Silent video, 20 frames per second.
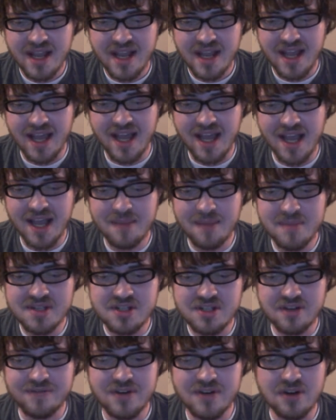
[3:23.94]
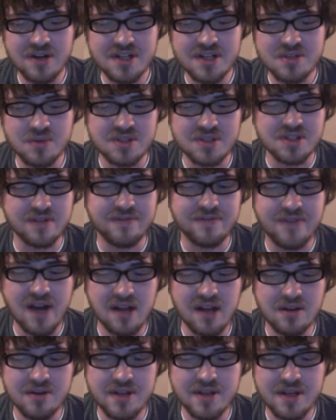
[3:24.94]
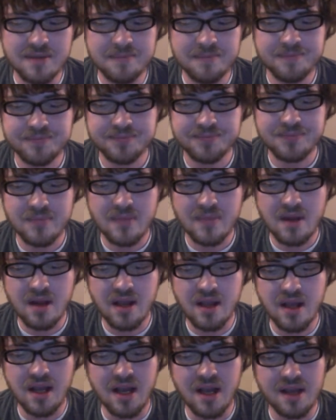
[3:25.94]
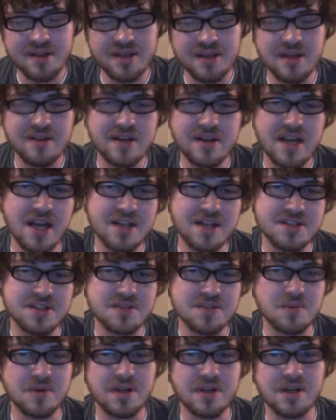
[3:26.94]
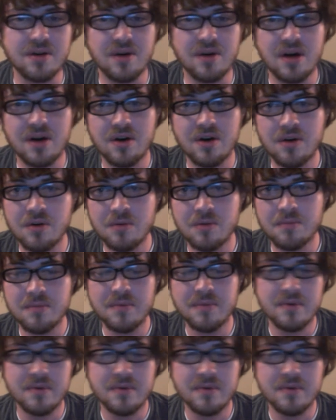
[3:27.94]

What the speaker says: and Mr. Furious wants to follow them. The other guys just want to go home.